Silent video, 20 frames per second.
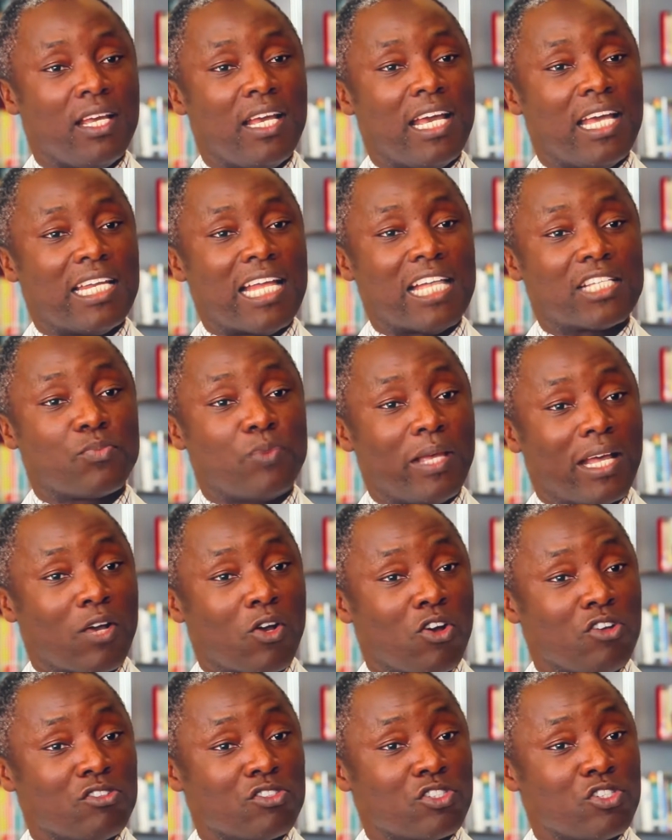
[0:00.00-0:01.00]
And as we are
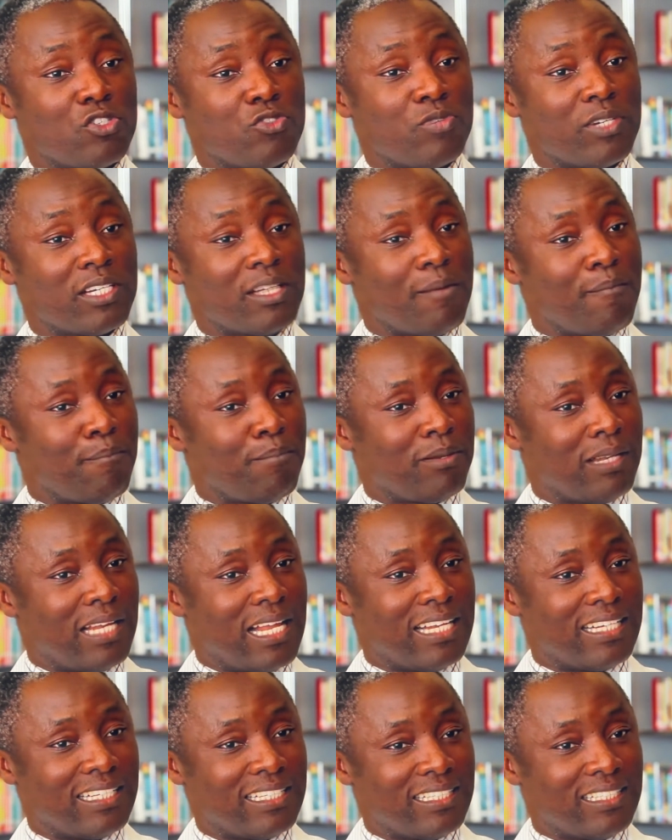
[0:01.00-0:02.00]
considering and
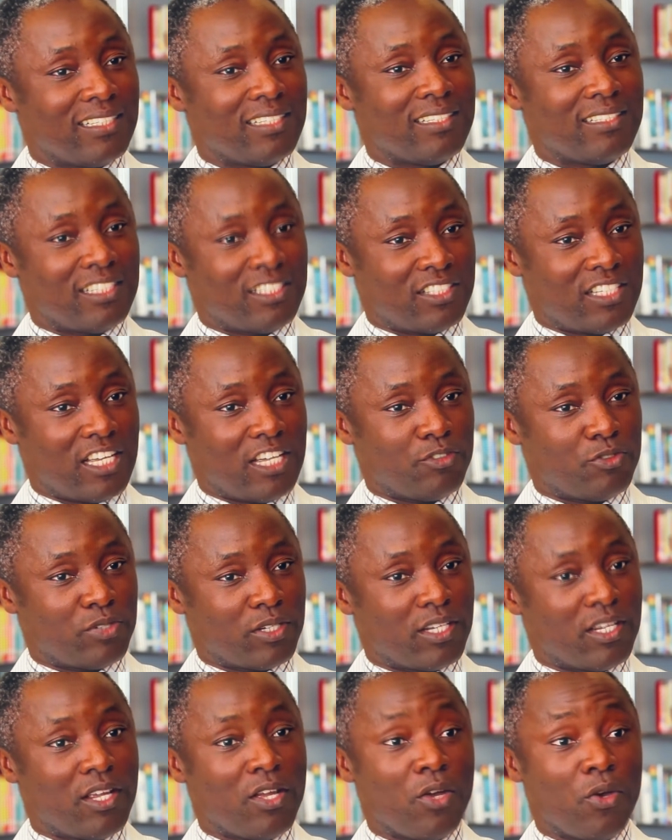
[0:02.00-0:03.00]
planning the
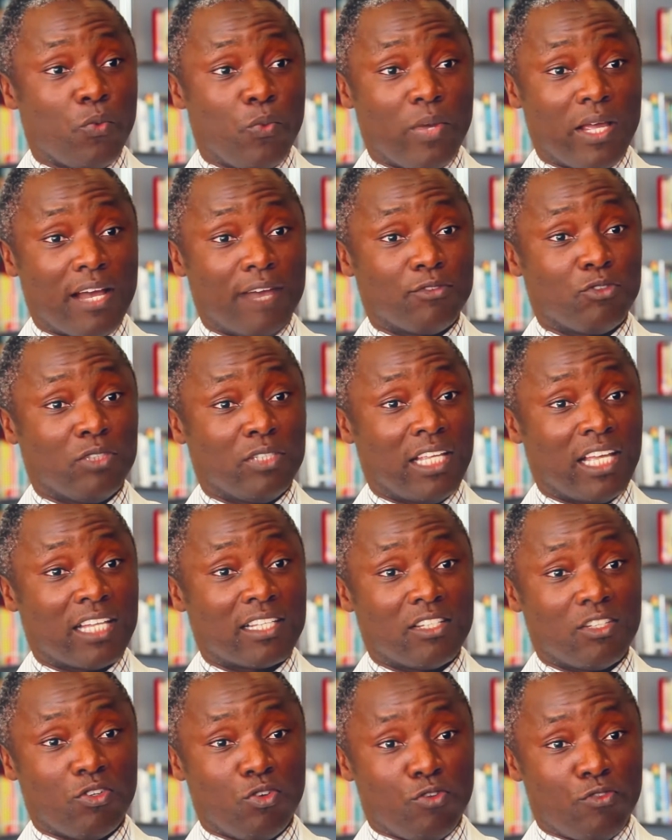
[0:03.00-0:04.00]
surgery, we have to take
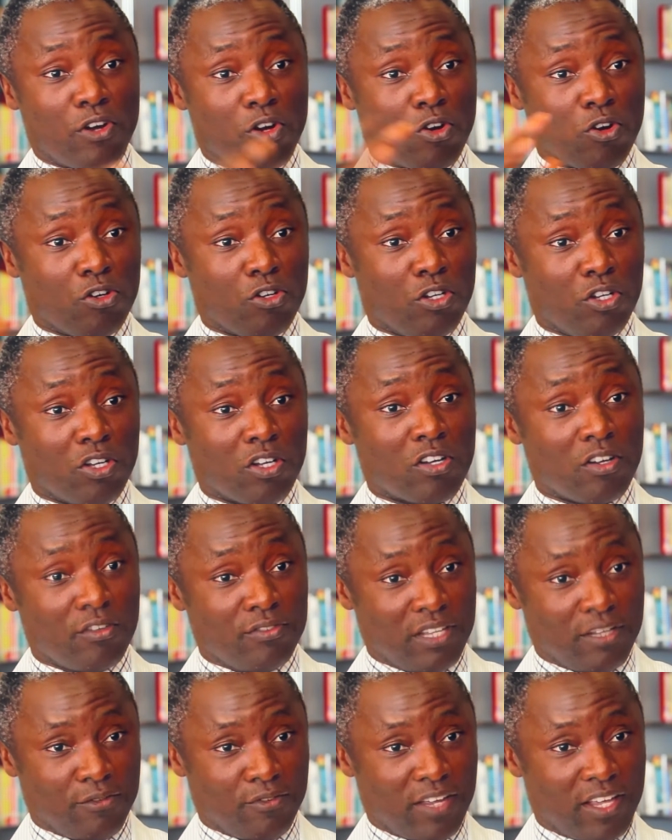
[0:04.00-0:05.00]
overall look of
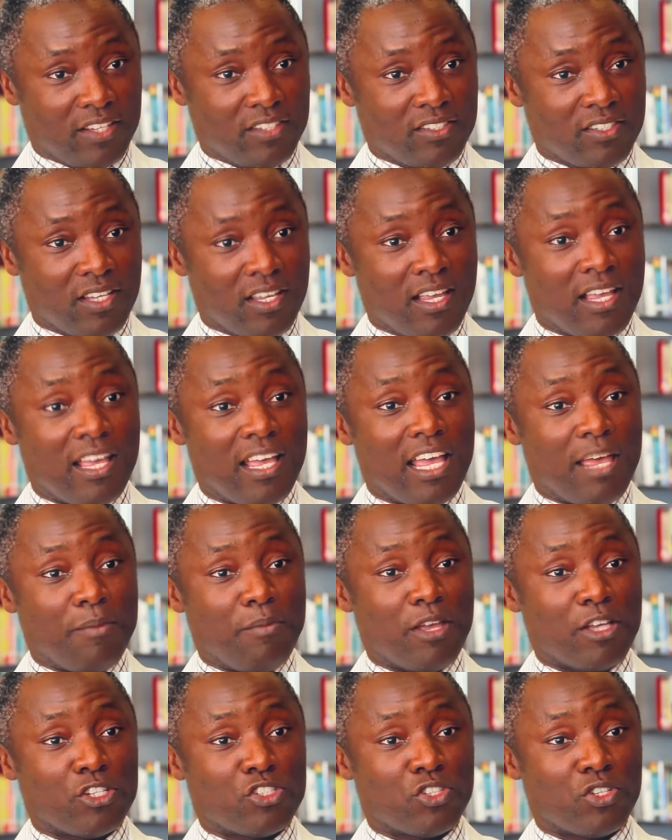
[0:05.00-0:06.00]
their face and
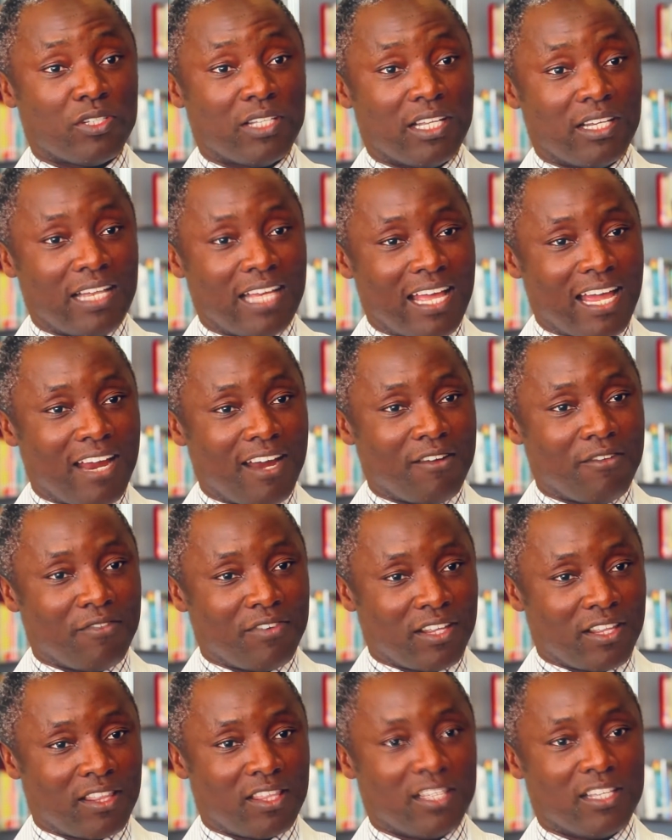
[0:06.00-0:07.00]
make sure that
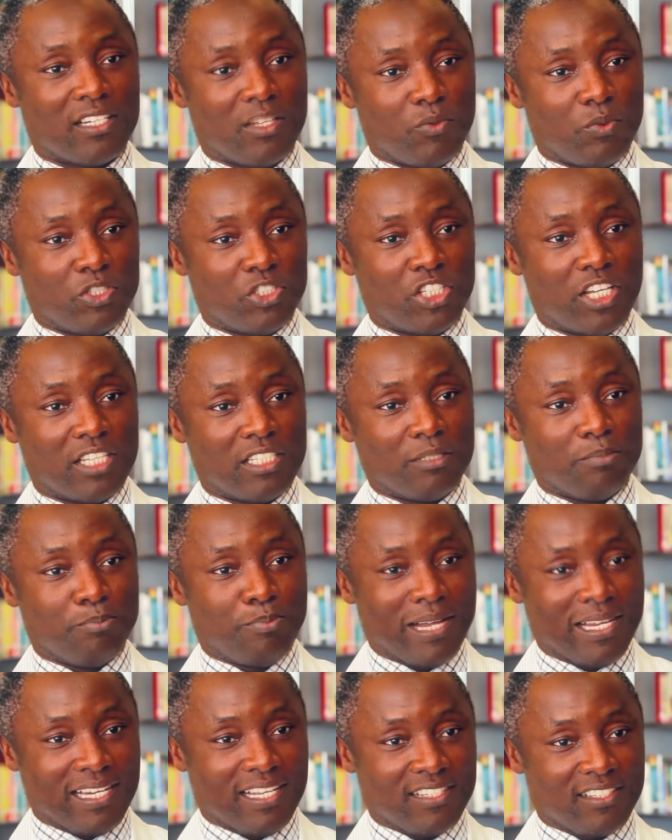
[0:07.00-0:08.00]
everything that we change
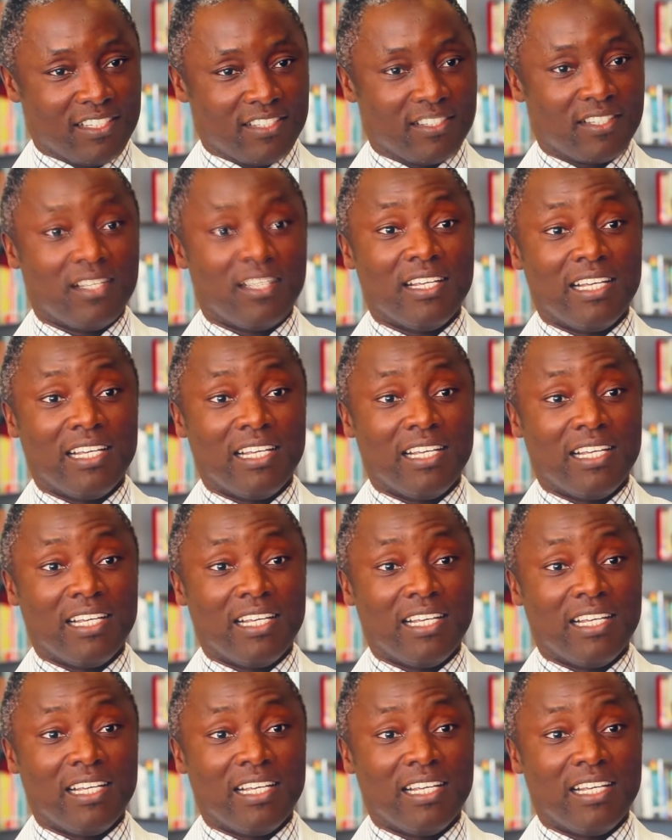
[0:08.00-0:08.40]
balances.